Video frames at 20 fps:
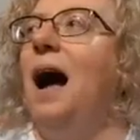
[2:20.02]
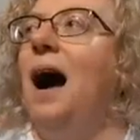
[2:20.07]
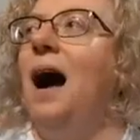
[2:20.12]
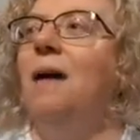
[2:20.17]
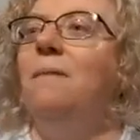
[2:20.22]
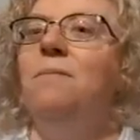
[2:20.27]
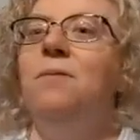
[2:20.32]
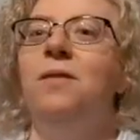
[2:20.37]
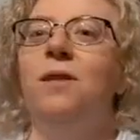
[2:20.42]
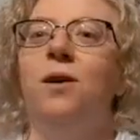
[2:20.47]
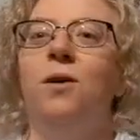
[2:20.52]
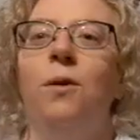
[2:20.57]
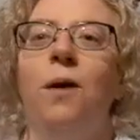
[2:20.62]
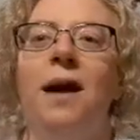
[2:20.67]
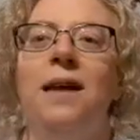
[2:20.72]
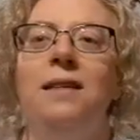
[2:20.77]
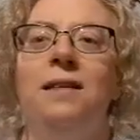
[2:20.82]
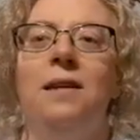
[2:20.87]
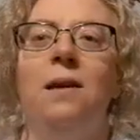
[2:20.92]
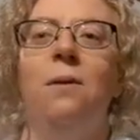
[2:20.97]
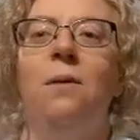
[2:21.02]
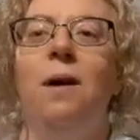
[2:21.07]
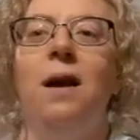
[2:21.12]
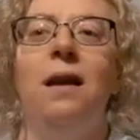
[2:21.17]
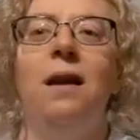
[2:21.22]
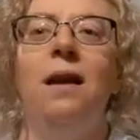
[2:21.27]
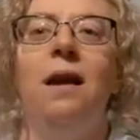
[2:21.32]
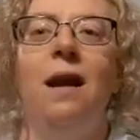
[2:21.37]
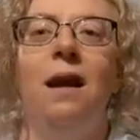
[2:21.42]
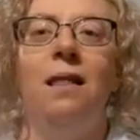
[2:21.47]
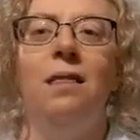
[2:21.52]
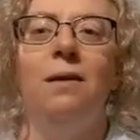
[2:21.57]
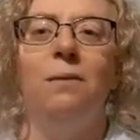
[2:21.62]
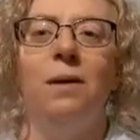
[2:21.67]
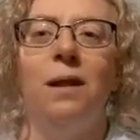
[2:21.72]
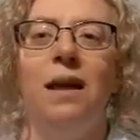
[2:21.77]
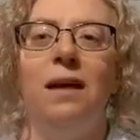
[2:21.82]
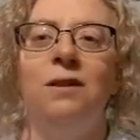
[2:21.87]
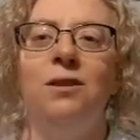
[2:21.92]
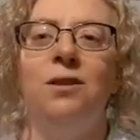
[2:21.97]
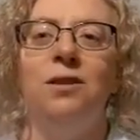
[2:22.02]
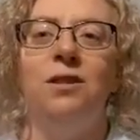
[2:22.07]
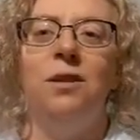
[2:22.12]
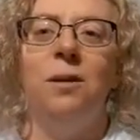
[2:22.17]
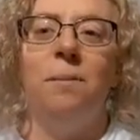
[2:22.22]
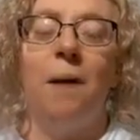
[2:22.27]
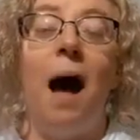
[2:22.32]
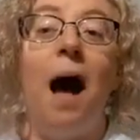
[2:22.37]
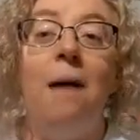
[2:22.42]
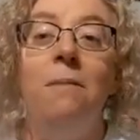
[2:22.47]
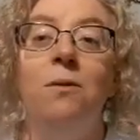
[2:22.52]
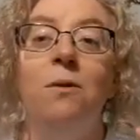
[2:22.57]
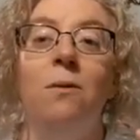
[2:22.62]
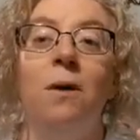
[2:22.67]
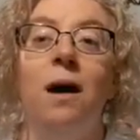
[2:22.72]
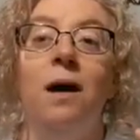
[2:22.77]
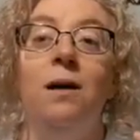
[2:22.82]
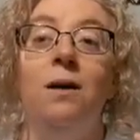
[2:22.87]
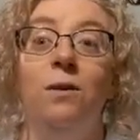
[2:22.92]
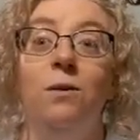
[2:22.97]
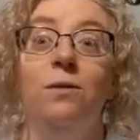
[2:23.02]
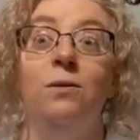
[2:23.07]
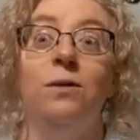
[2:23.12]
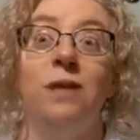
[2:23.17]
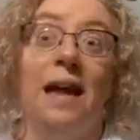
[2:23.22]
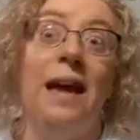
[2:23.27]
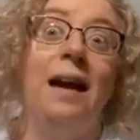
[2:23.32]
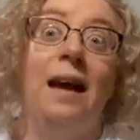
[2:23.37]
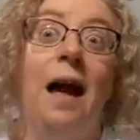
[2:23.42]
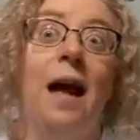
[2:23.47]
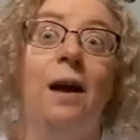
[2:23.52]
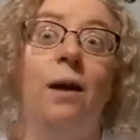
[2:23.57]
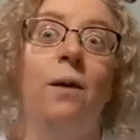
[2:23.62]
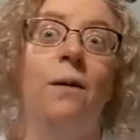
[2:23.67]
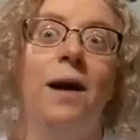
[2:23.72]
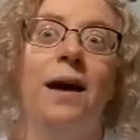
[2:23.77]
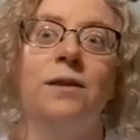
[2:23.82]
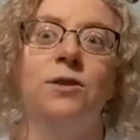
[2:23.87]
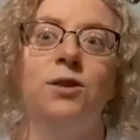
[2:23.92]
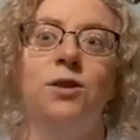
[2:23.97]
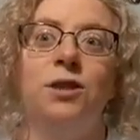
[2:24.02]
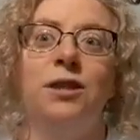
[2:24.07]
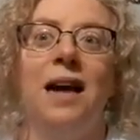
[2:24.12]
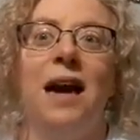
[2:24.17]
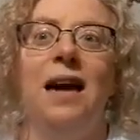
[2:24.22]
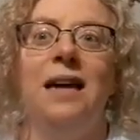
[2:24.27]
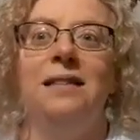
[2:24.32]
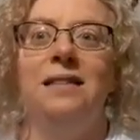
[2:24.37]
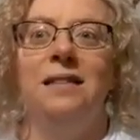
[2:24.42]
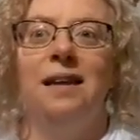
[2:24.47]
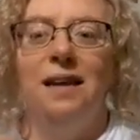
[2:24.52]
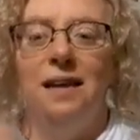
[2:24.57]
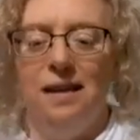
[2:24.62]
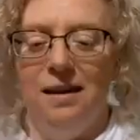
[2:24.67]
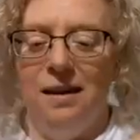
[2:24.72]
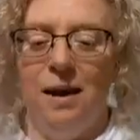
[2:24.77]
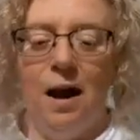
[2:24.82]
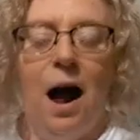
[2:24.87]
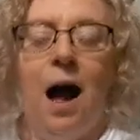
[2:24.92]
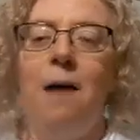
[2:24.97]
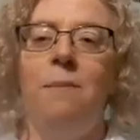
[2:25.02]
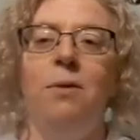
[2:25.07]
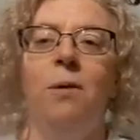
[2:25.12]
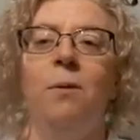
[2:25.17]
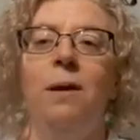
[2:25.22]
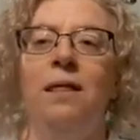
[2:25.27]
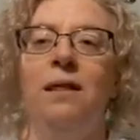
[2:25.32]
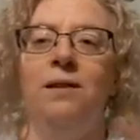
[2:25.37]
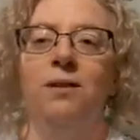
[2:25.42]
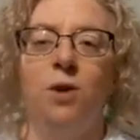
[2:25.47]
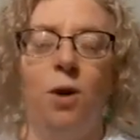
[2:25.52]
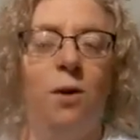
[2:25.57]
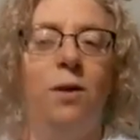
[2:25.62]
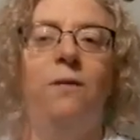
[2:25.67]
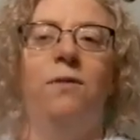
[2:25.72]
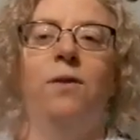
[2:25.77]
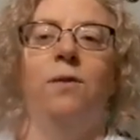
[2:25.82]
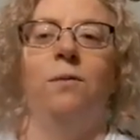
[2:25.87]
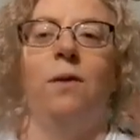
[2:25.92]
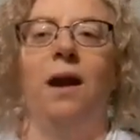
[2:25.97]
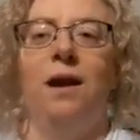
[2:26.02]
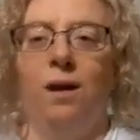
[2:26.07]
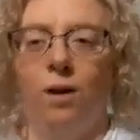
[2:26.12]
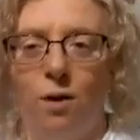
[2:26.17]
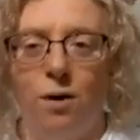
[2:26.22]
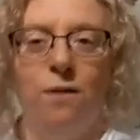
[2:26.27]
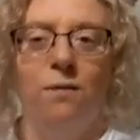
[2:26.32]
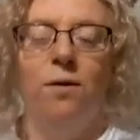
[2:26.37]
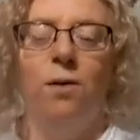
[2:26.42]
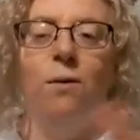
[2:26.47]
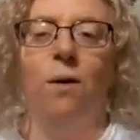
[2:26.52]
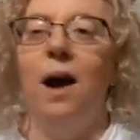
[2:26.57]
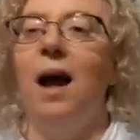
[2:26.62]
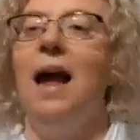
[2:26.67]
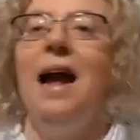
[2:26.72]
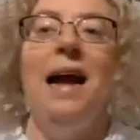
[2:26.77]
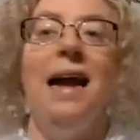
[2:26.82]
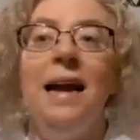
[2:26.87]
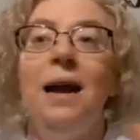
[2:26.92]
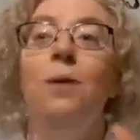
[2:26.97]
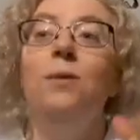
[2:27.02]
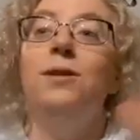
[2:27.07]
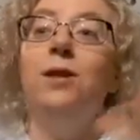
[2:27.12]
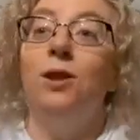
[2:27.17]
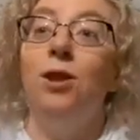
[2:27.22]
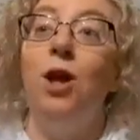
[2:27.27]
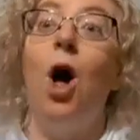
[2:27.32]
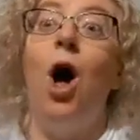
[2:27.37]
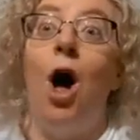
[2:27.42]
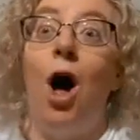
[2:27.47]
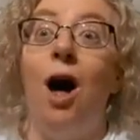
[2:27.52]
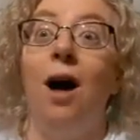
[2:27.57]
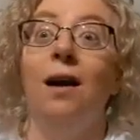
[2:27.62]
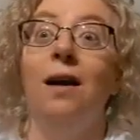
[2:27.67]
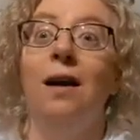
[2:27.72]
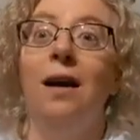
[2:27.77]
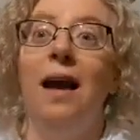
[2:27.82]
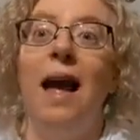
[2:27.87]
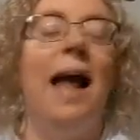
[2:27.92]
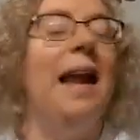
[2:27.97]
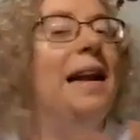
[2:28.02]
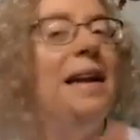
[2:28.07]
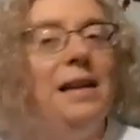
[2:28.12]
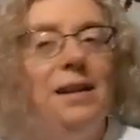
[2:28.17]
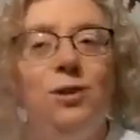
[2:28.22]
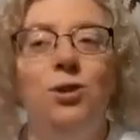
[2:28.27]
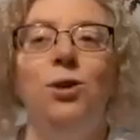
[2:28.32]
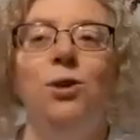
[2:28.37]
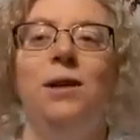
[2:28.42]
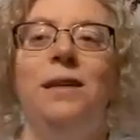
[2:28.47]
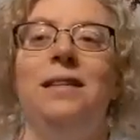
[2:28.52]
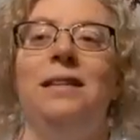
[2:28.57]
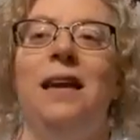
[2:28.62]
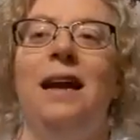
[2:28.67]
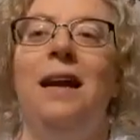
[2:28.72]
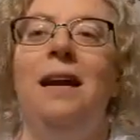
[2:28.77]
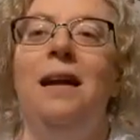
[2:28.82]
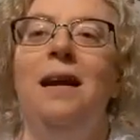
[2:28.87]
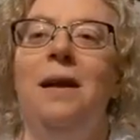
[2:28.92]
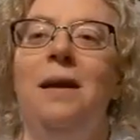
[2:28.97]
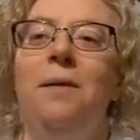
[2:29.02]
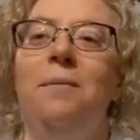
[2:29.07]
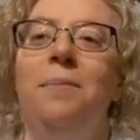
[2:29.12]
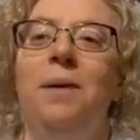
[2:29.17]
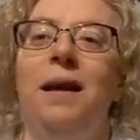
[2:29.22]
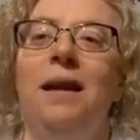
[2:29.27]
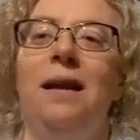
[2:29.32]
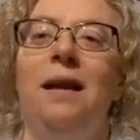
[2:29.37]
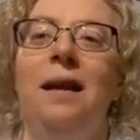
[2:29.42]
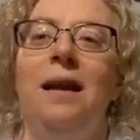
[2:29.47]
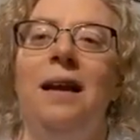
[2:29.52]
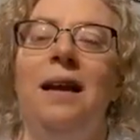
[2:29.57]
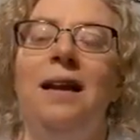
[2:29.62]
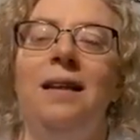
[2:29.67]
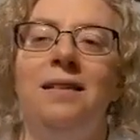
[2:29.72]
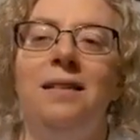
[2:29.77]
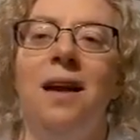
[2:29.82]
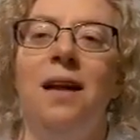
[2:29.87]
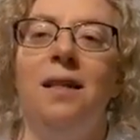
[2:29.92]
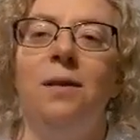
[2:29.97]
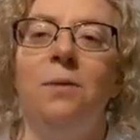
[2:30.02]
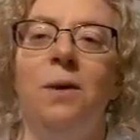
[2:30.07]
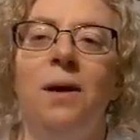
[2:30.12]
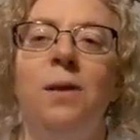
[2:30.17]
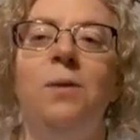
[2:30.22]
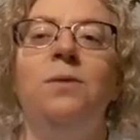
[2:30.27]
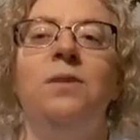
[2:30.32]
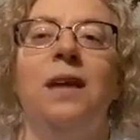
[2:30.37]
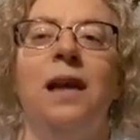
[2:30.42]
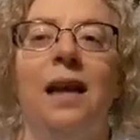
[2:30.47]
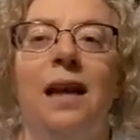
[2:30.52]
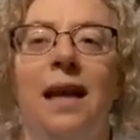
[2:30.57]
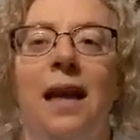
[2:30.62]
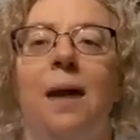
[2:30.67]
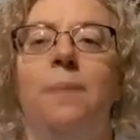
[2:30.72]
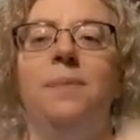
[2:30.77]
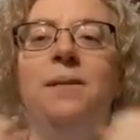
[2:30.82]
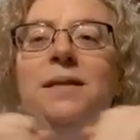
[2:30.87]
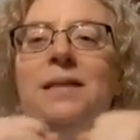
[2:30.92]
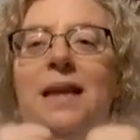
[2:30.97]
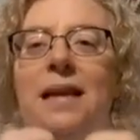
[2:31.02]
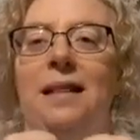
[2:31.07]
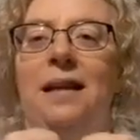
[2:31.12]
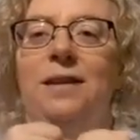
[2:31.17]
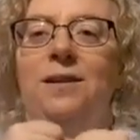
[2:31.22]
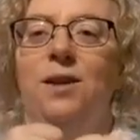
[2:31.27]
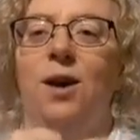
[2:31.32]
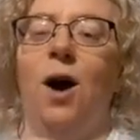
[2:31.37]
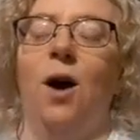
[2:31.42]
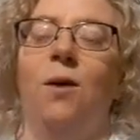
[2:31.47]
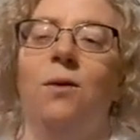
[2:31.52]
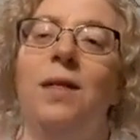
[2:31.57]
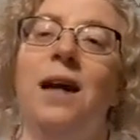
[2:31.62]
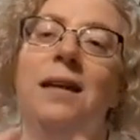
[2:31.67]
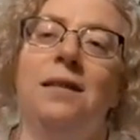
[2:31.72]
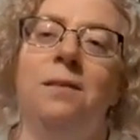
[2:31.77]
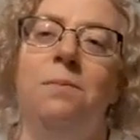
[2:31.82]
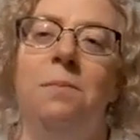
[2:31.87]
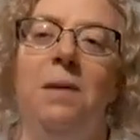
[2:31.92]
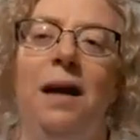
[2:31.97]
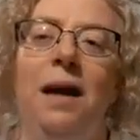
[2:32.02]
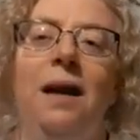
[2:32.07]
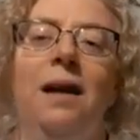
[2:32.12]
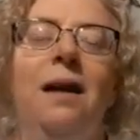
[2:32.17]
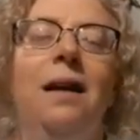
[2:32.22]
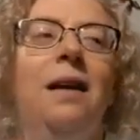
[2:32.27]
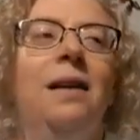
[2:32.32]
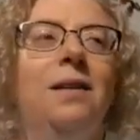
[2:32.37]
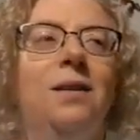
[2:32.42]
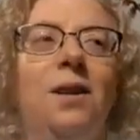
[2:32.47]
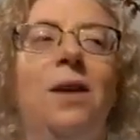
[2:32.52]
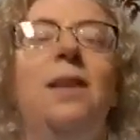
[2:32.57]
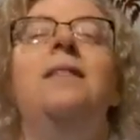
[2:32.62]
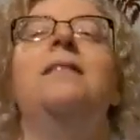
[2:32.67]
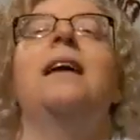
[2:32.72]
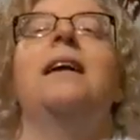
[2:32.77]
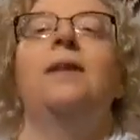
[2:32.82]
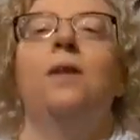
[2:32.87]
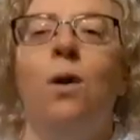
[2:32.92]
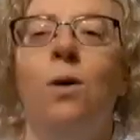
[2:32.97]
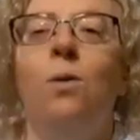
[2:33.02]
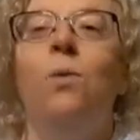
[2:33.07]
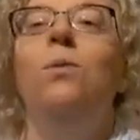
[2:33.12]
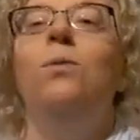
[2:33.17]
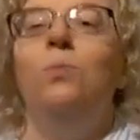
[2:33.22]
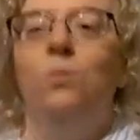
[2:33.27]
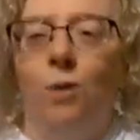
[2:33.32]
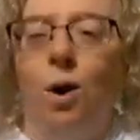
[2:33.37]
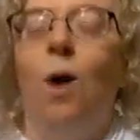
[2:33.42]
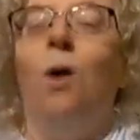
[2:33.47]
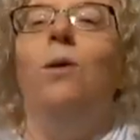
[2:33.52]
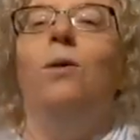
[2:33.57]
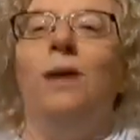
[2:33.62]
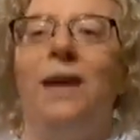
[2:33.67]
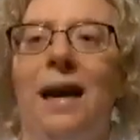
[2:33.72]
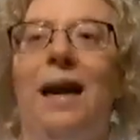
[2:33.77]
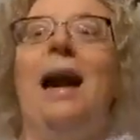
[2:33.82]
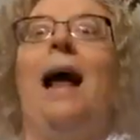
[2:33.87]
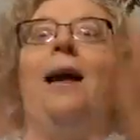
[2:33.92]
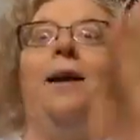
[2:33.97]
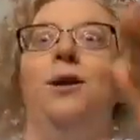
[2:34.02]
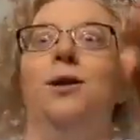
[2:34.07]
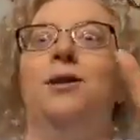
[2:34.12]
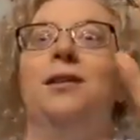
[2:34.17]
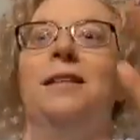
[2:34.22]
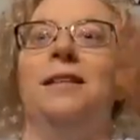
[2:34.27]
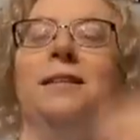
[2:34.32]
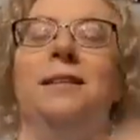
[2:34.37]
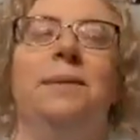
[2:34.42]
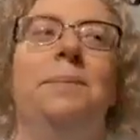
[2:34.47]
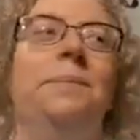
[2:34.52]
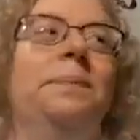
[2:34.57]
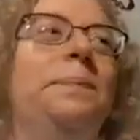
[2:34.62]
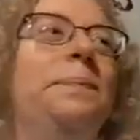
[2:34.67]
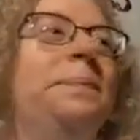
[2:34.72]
I'm the crazy one in the relationship. I'm the one who's like got to go exercise. Yeah, I'm the one that's going for the run and going for the walk. He goes along and he enjoys it, but he's not the one who's going to get up and say, "Let's go." That's me. So he's like, "No, go get it out of your system."